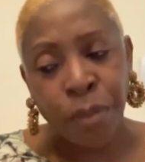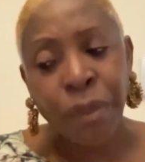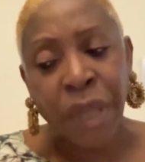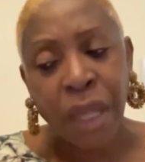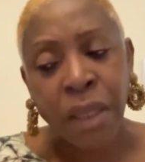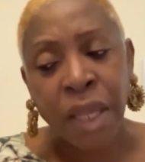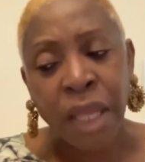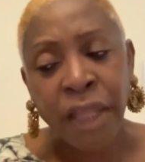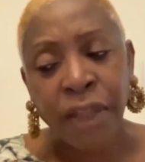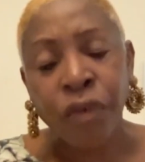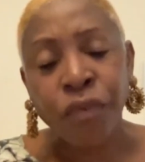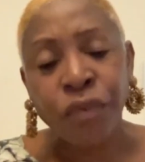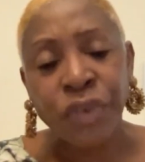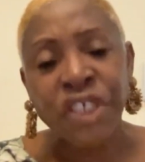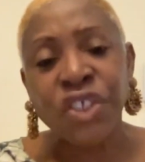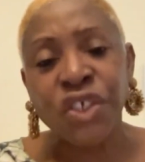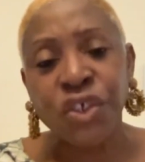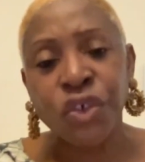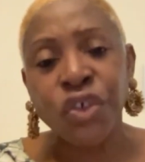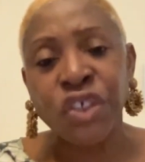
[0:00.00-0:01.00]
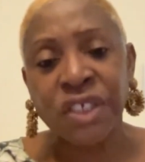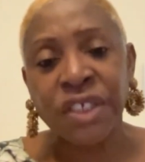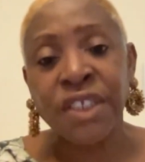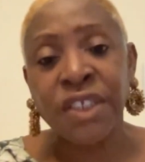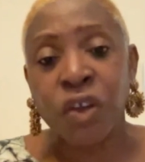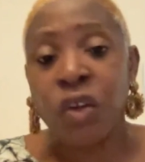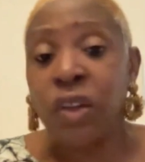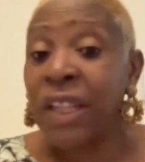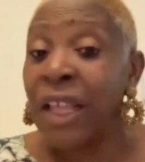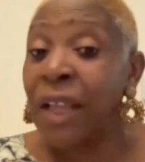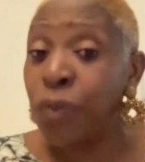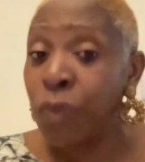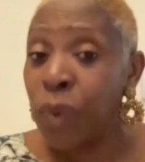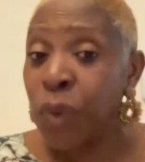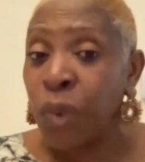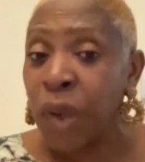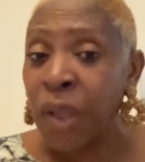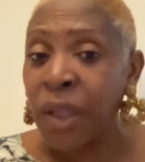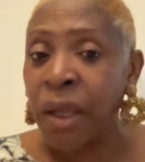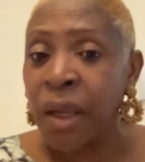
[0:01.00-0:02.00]
a lot of research is done, and we
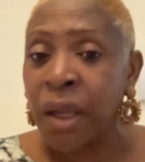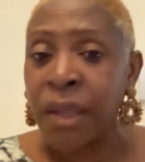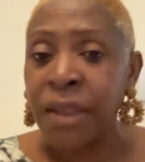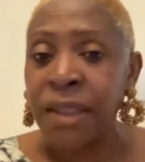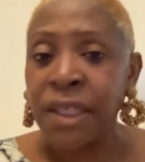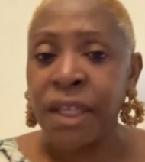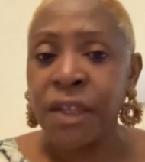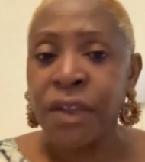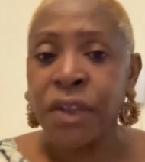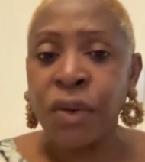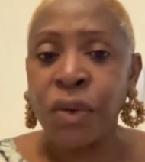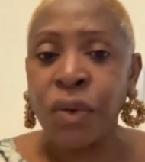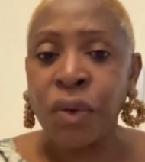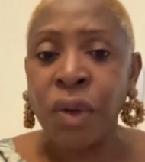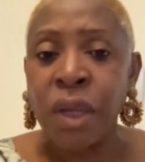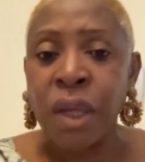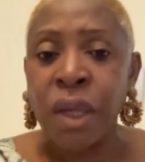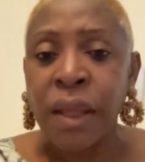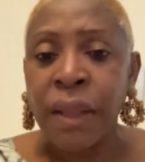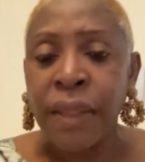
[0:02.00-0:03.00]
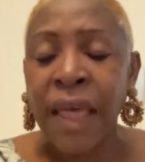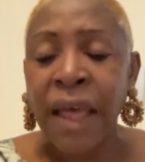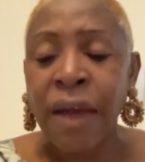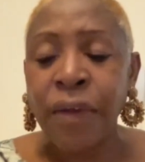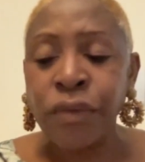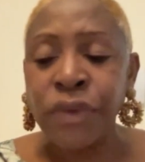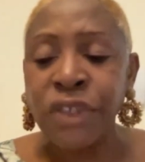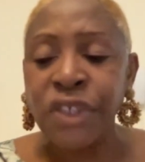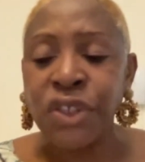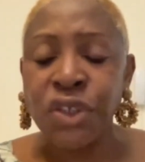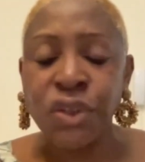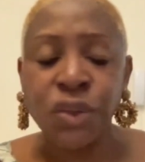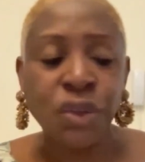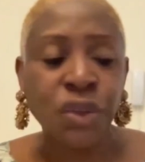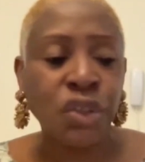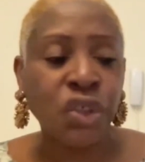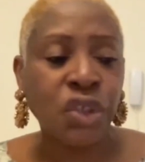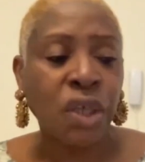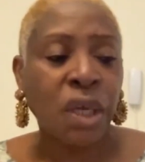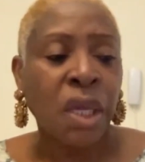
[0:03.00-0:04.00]
want to continue that
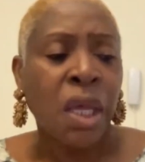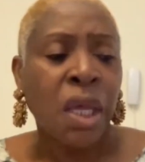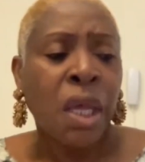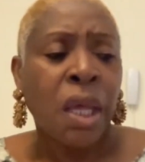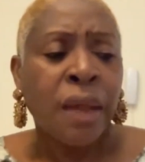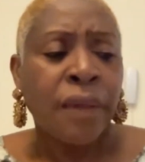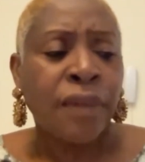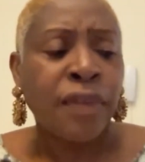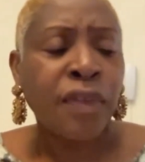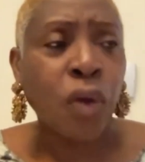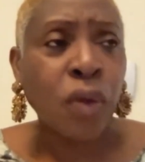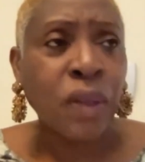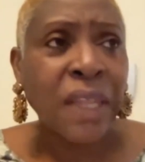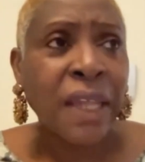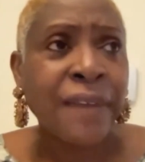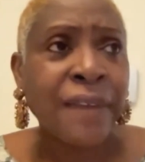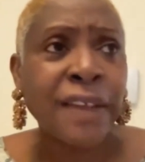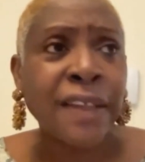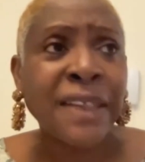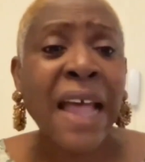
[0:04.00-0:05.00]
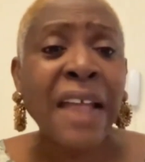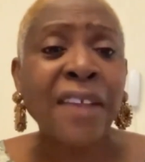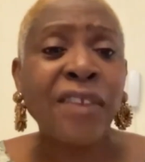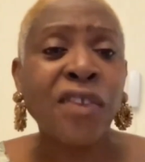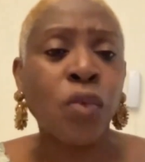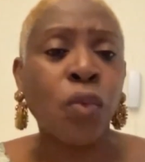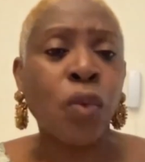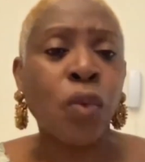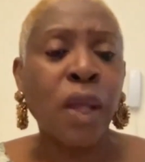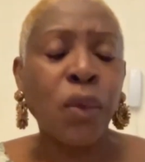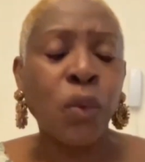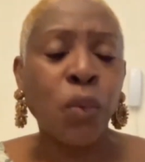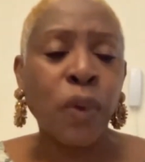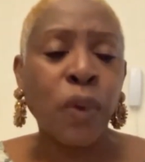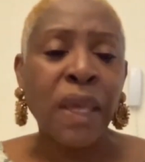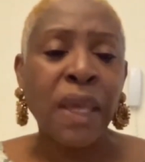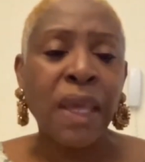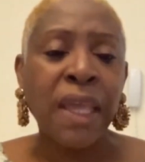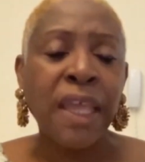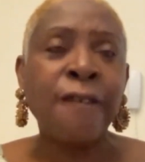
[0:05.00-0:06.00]
research. So that's one
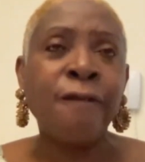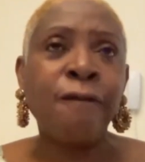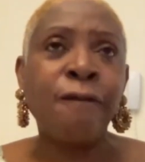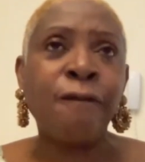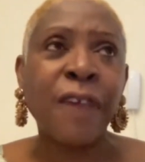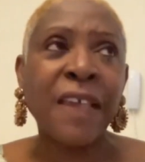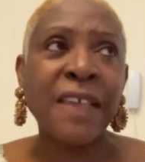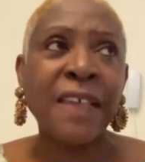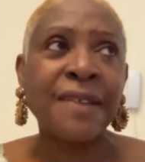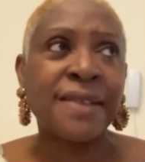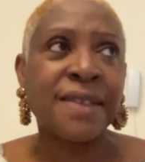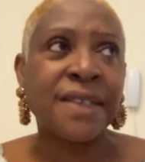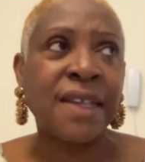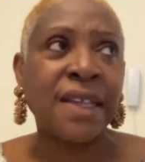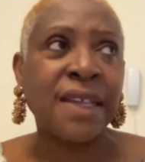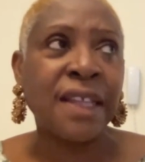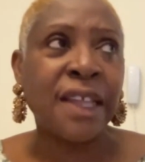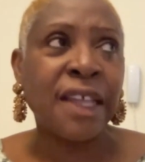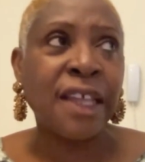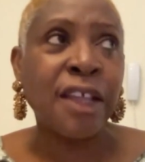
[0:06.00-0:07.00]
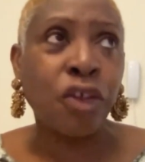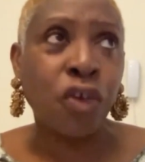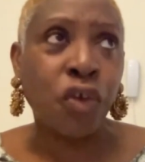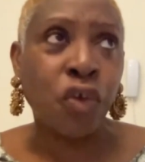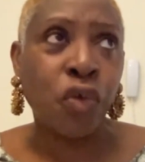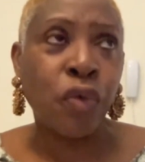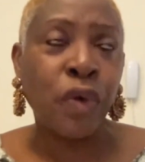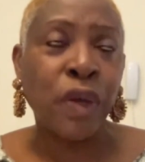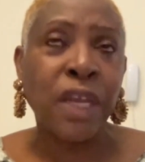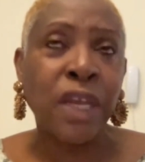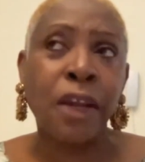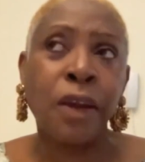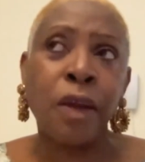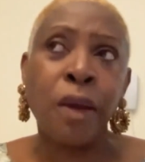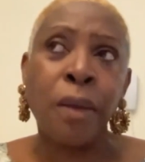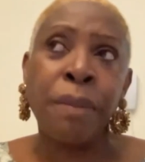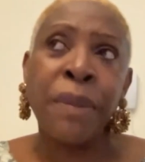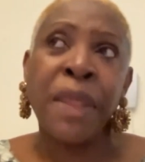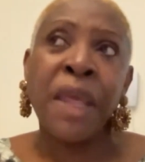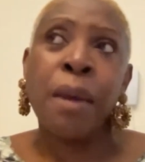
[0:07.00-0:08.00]
way, investing in
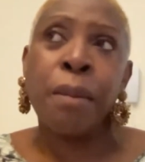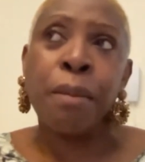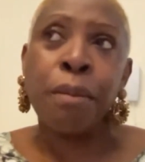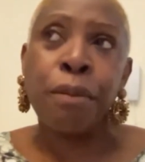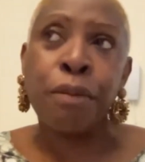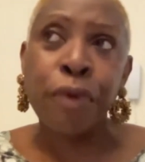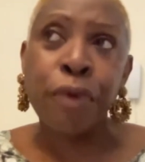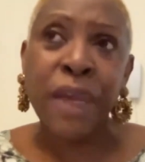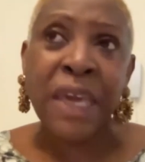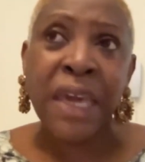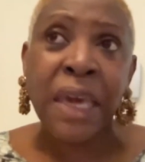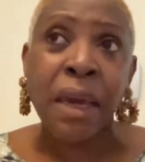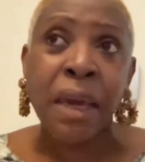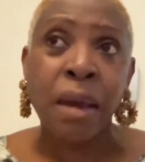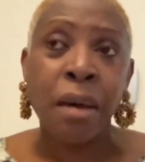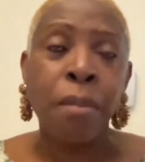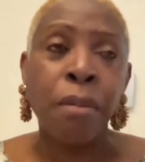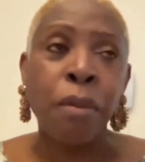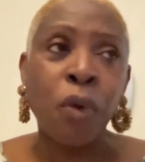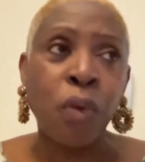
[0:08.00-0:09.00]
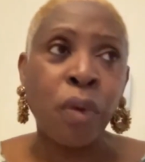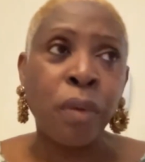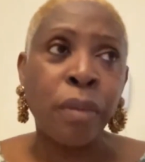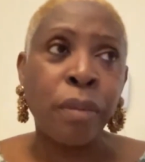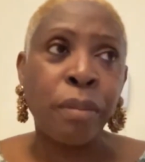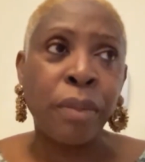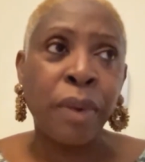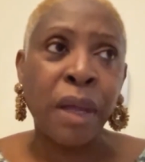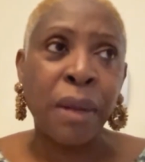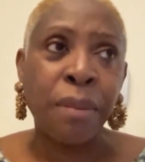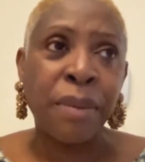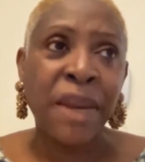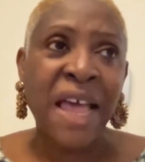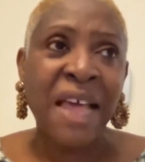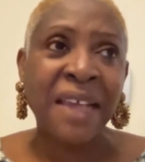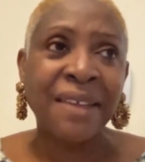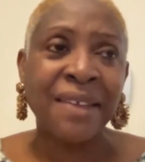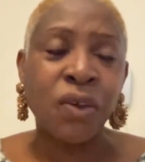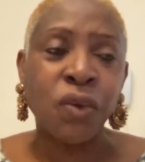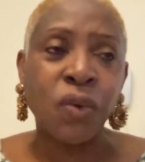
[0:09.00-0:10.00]
curriculum, bringing more
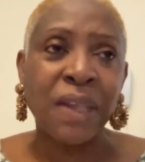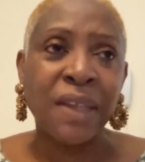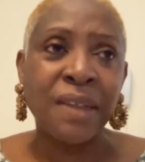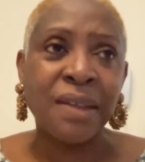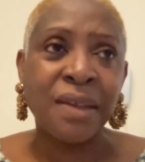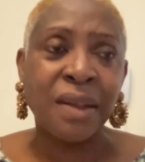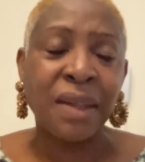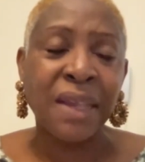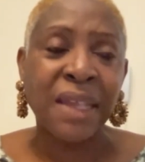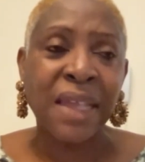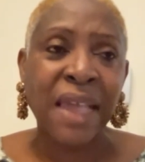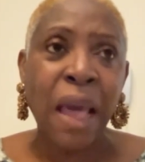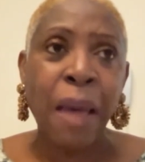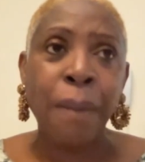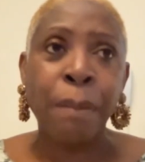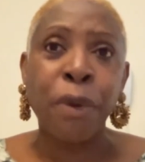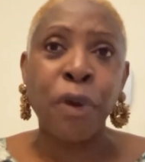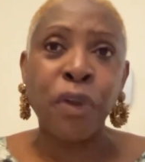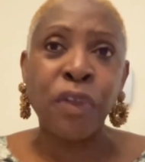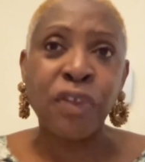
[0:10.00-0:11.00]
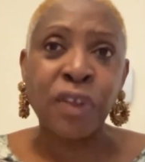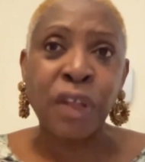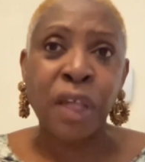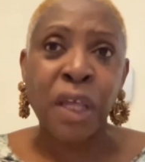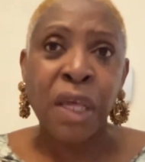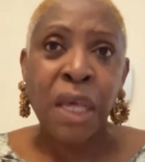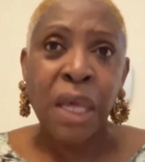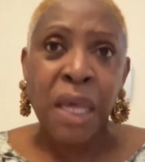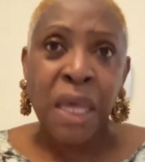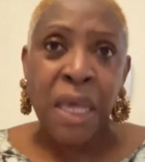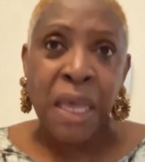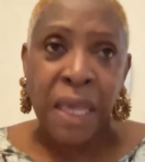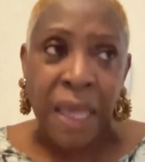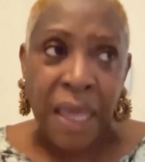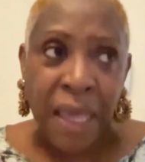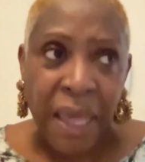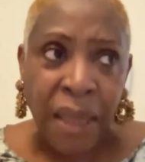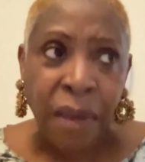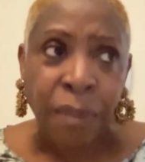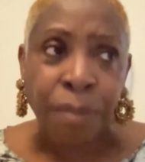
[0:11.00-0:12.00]
Black students to the campus,
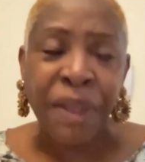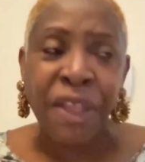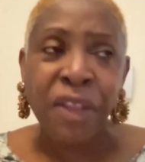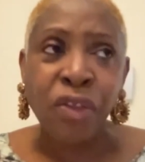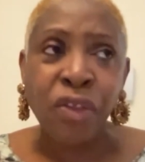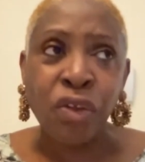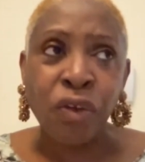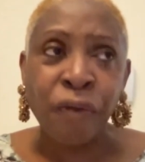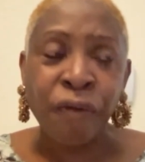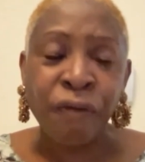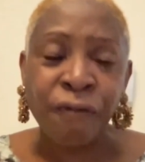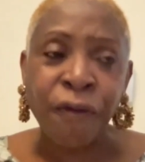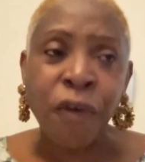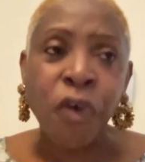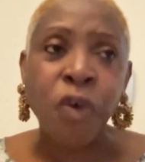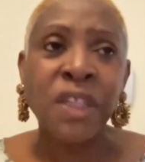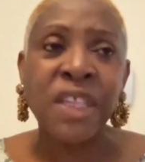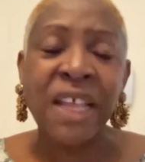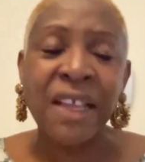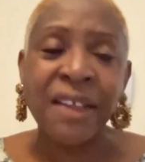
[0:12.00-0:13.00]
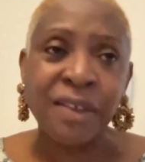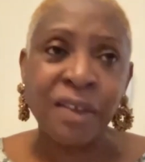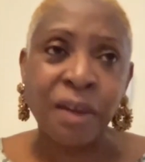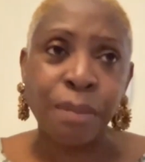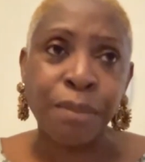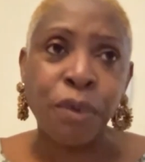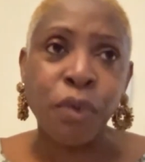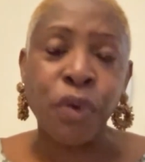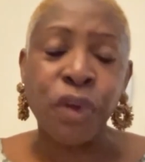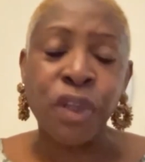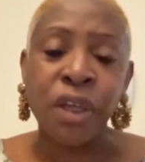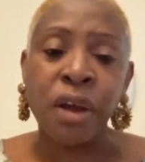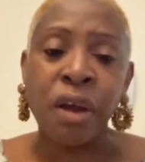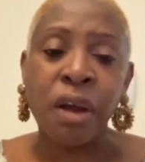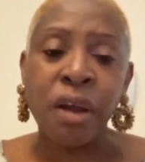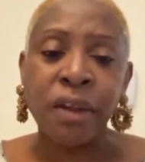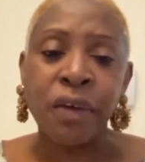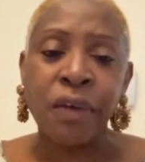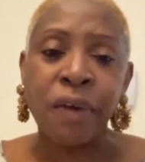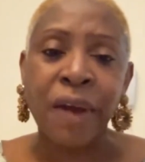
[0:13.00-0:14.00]
helping to fund and support their
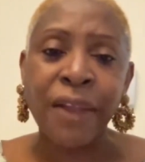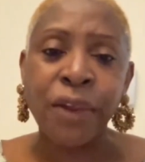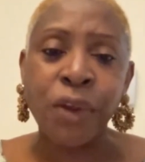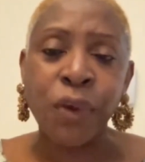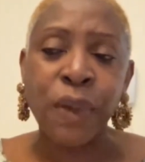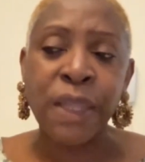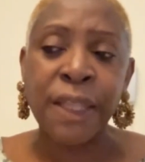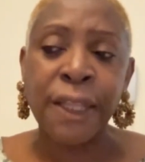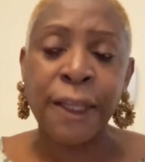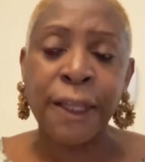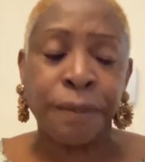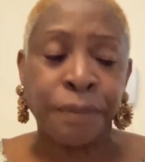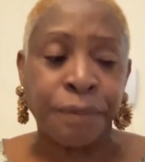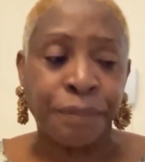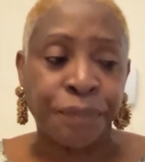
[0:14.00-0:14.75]
undergraduate